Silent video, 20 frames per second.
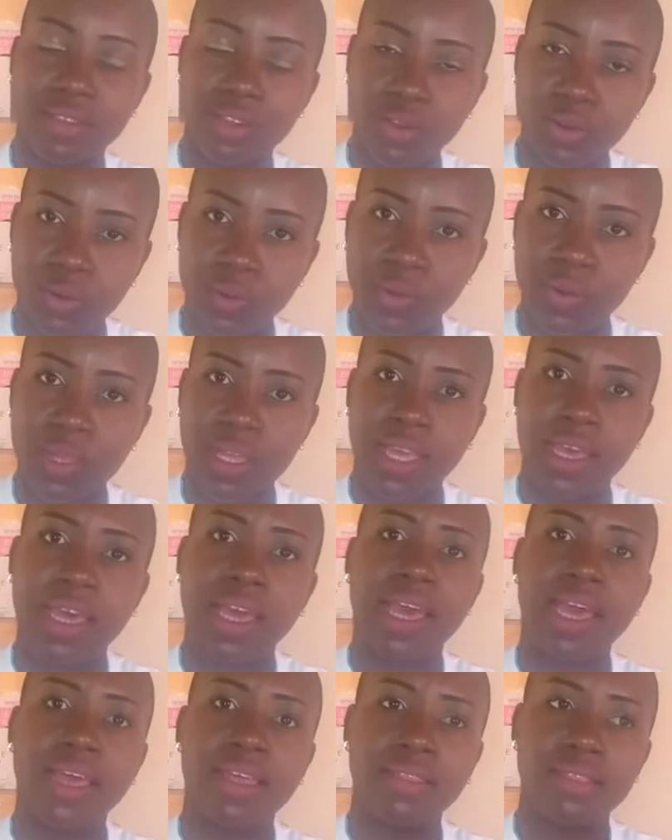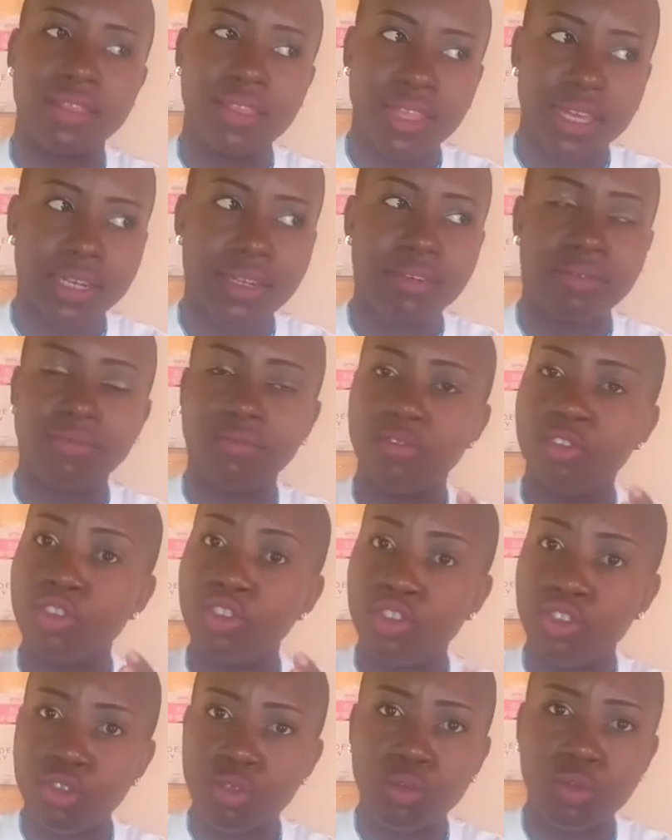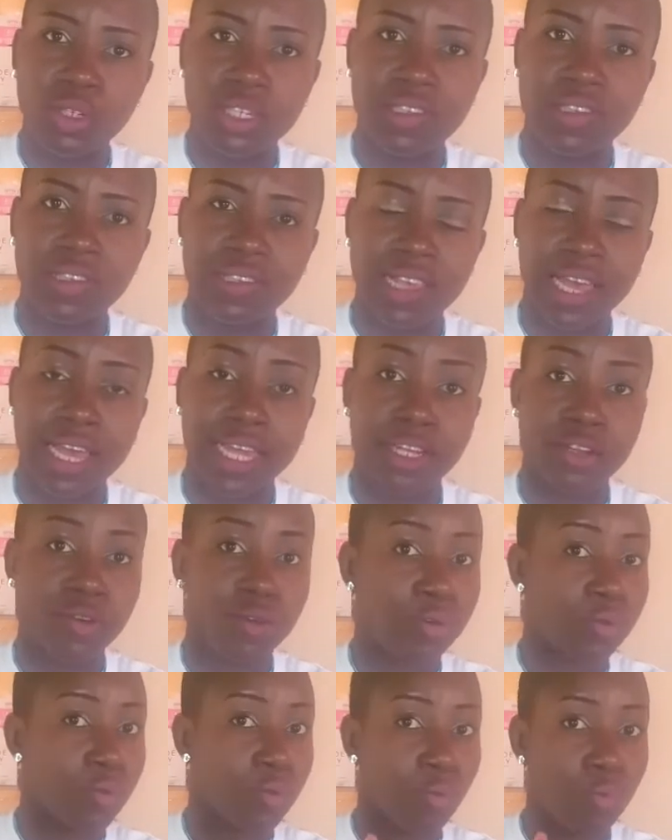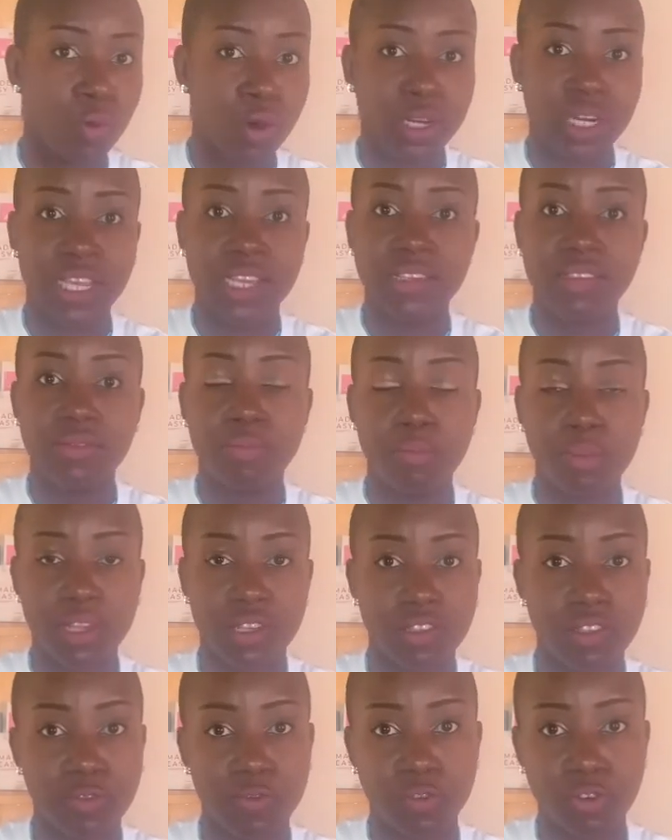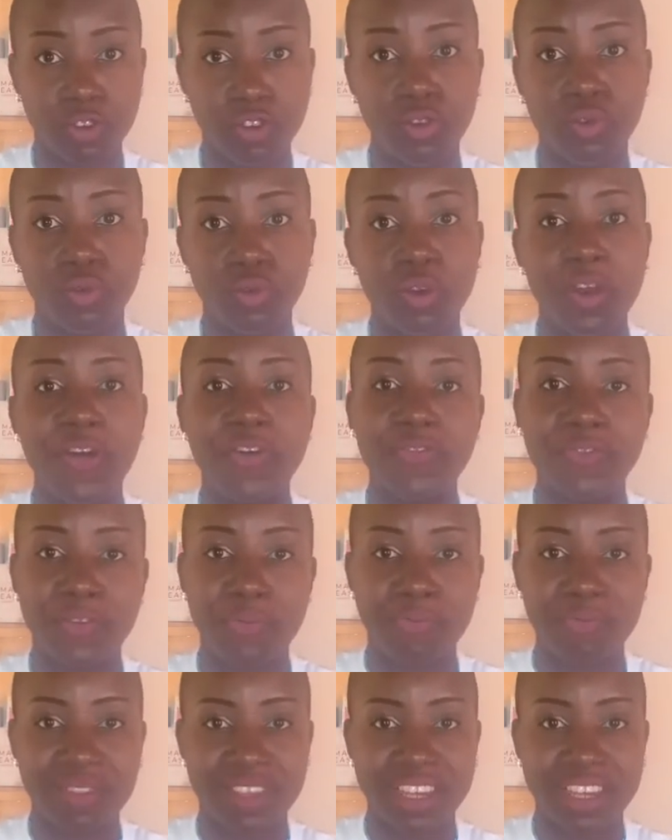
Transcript: you know, and then you decide on what is best for you from